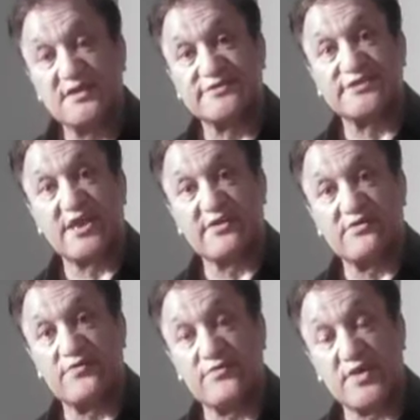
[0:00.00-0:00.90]
started
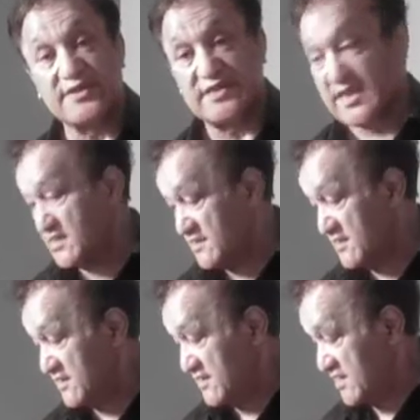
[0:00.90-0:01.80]
off right there.
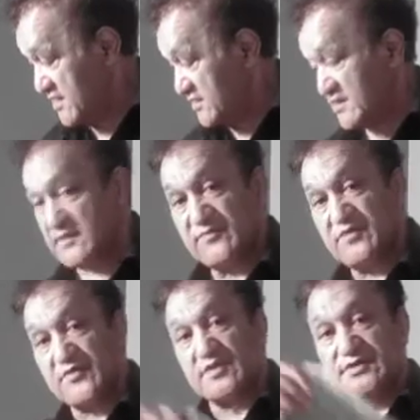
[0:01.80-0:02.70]
And
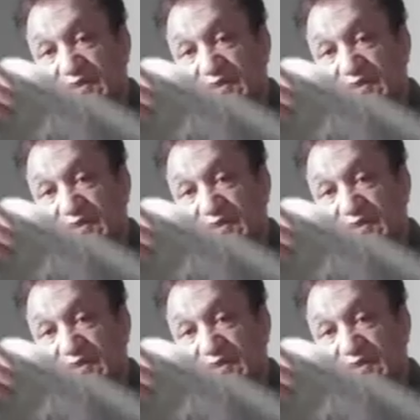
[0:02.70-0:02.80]
you've got